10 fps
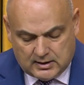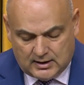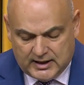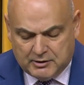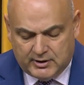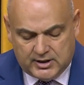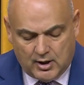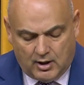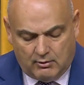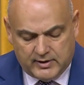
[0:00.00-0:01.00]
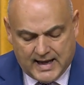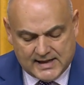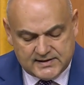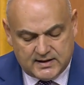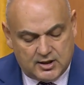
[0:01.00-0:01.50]
colloquially known
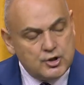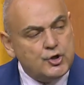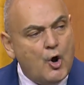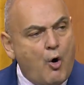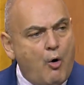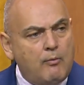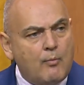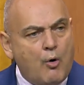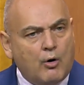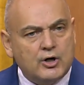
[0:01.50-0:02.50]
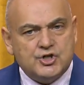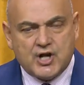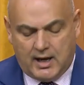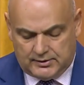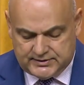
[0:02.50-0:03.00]
as the No More
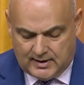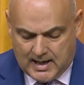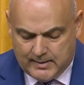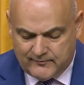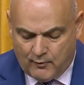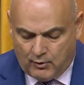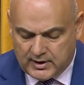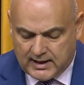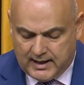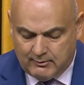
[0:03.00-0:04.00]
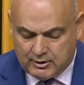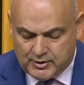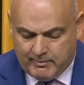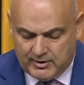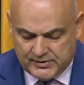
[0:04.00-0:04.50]
Jail Time for
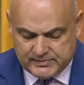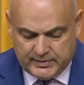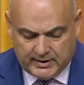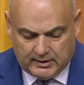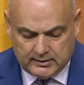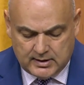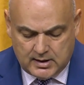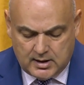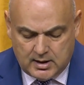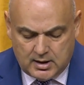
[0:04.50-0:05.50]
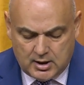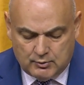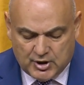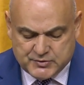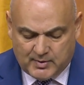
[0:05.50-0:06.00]
Criminals Bill,
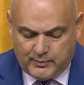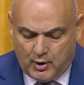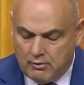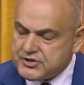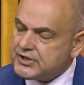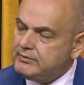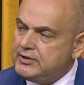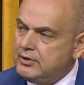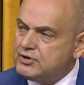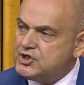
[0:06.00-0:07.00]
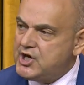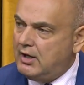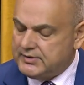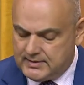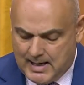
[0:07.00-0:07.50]
which proposed to reduce
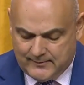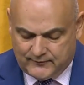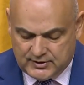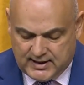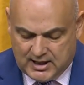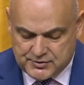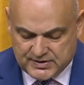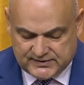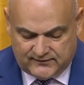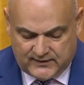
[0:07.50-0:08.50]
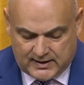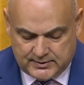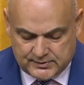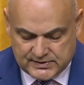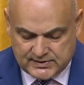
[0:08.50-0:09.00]
jail time for dangerous
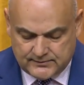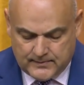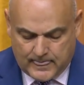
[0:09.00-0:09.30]
offenders.